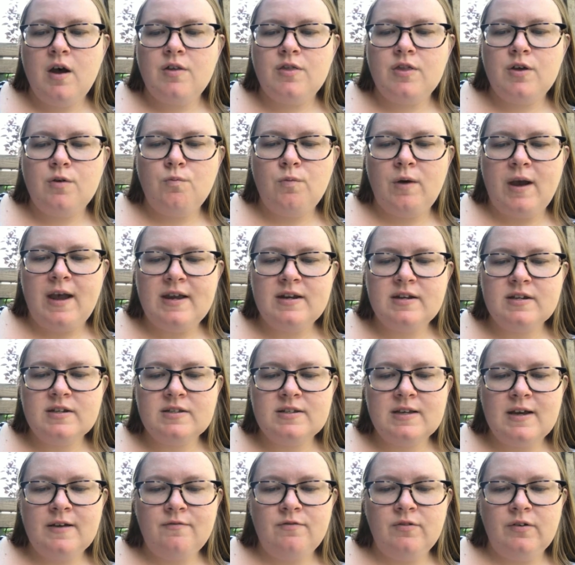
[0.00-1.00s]
"The way to
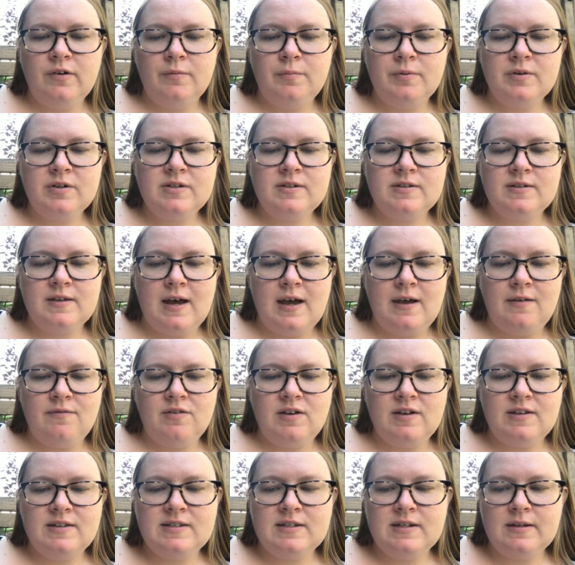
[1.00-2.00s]
save Wilbur's life
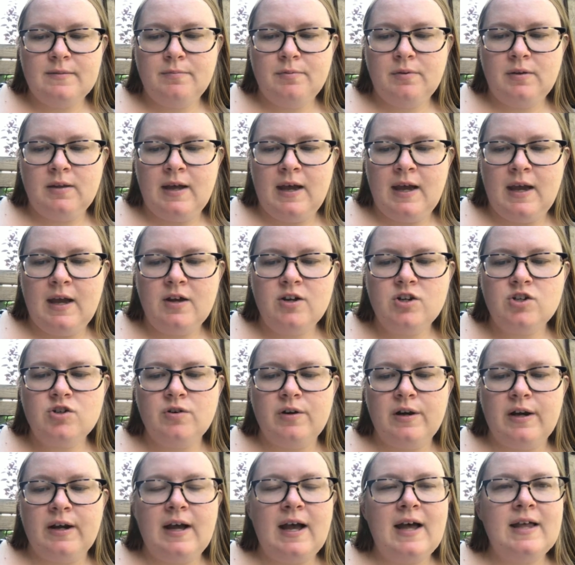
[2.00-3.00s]
is to play a
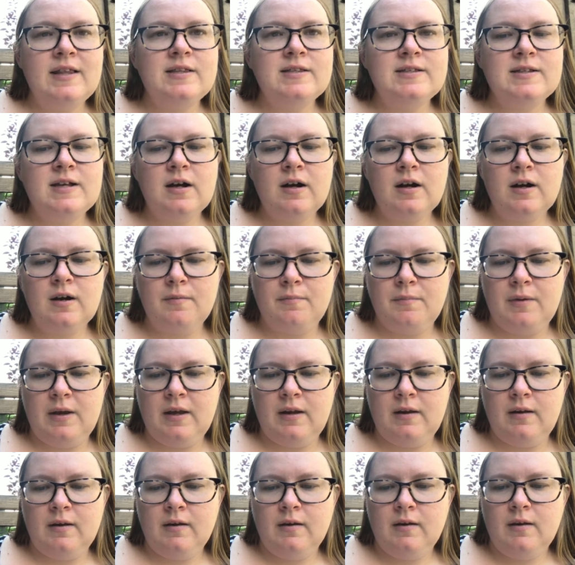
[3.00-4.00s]
trick on
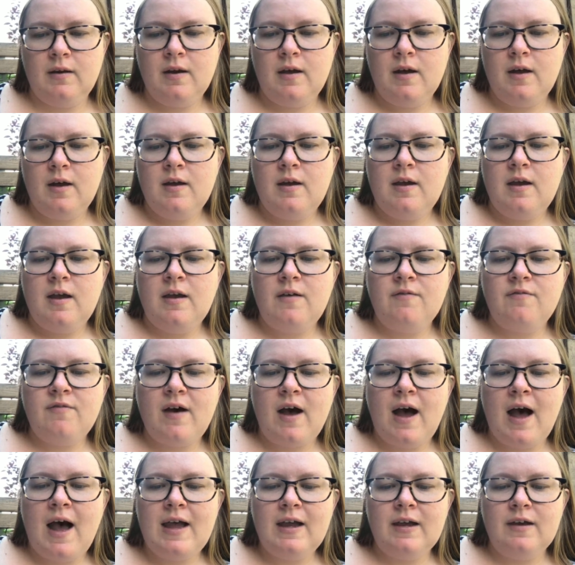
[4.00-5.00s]
Zuckerman. If
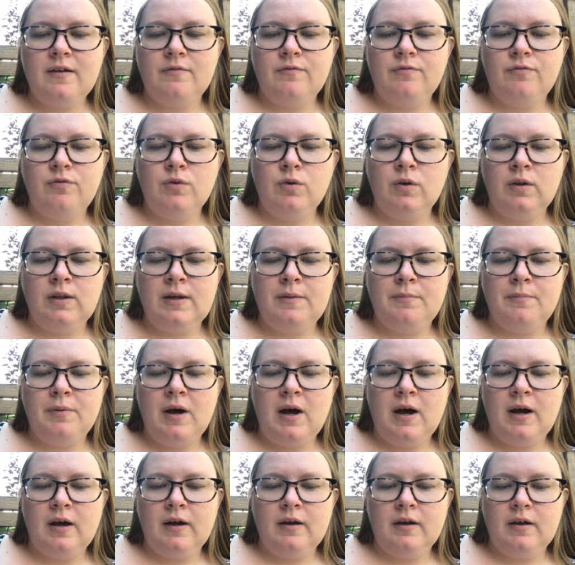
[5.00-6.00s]
I can fool a
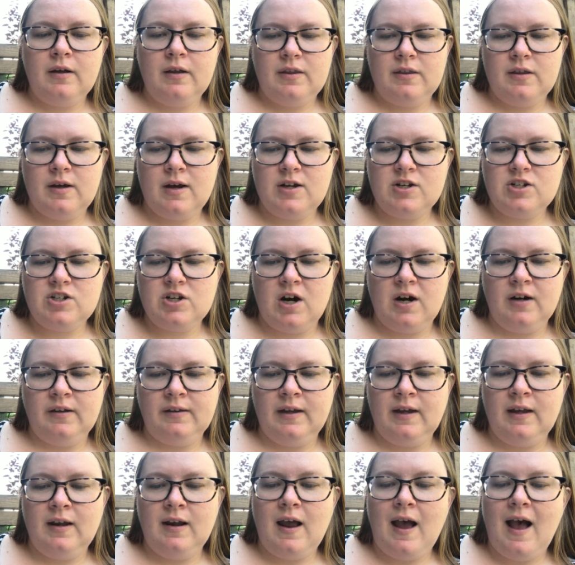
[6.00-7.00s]
bug," thought
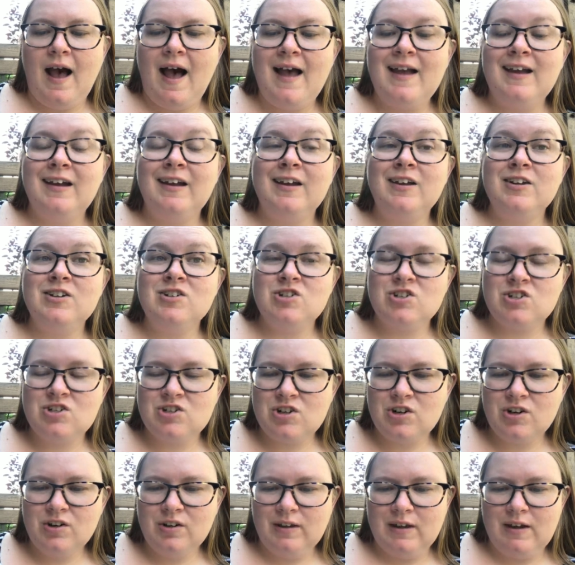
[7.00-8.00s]
Charlotte, "I can
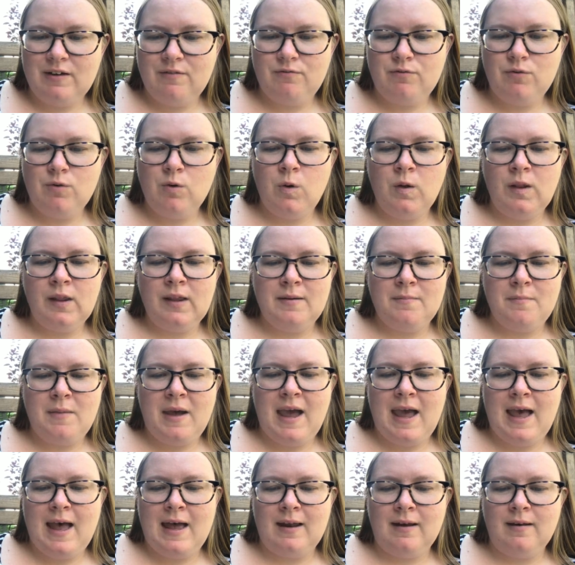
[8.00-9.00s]
surely fool a
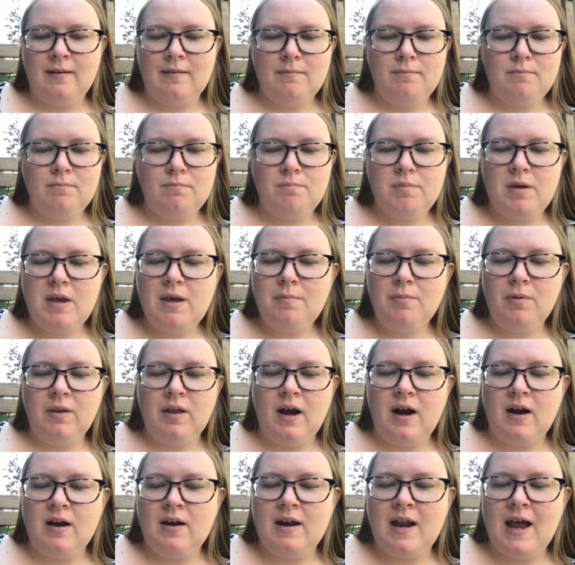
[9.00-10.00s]
man. People
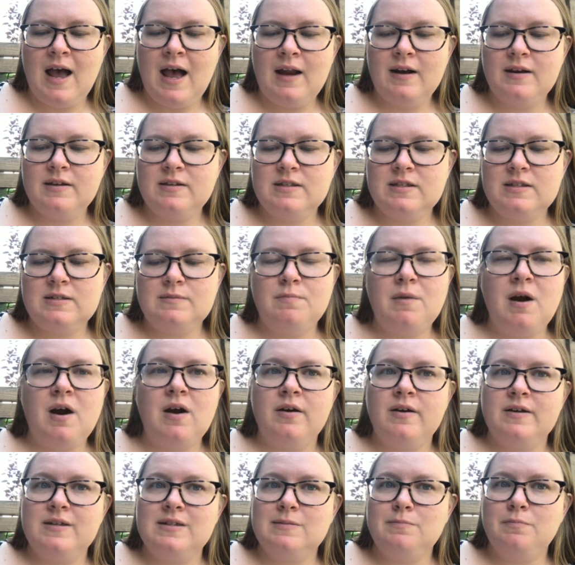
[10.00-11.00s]
are not as
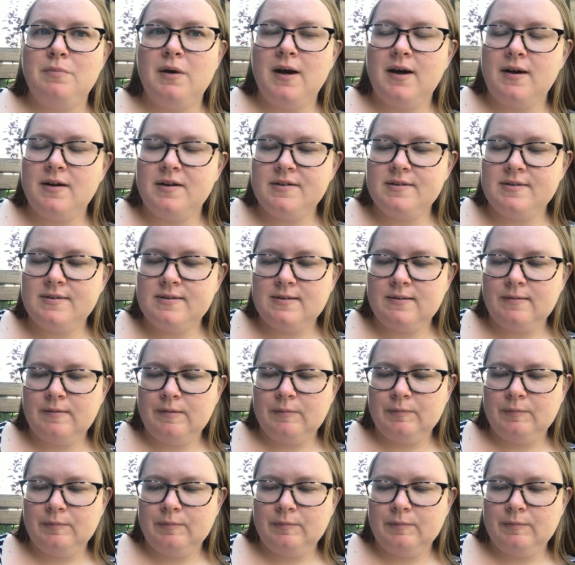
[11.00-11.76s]
smart as bugs."